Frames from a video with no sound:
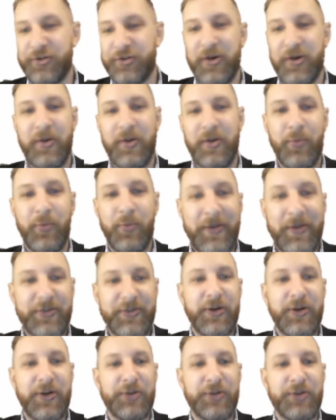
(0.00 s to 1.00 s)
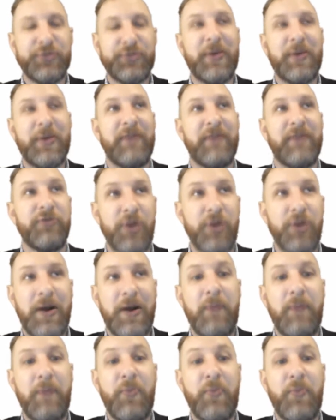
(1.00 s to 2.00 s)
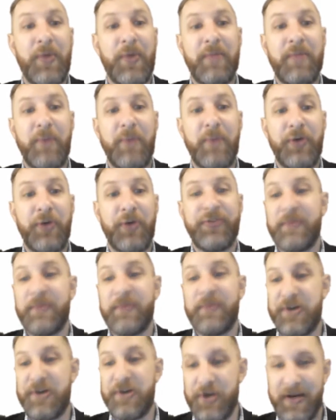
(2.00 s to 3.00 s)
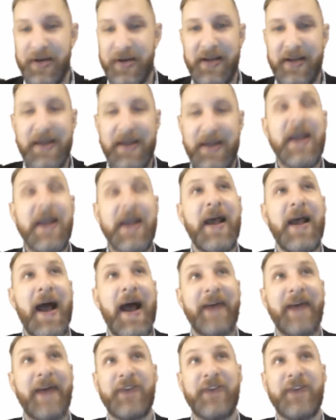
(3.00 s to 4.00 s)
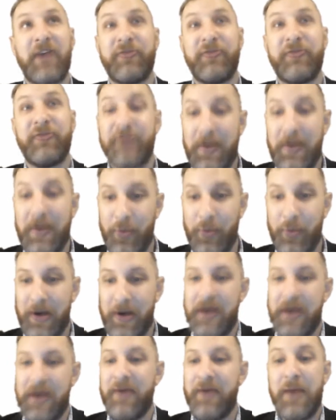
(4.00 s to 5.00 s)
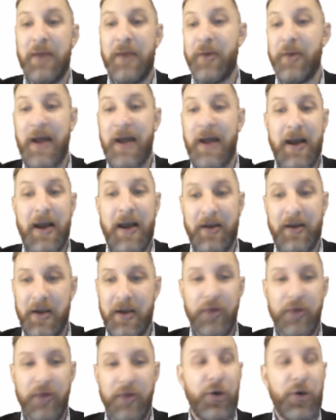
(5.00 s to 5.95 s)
In Western culture, we have grown up with postmodernity as our framework, right? We're not growing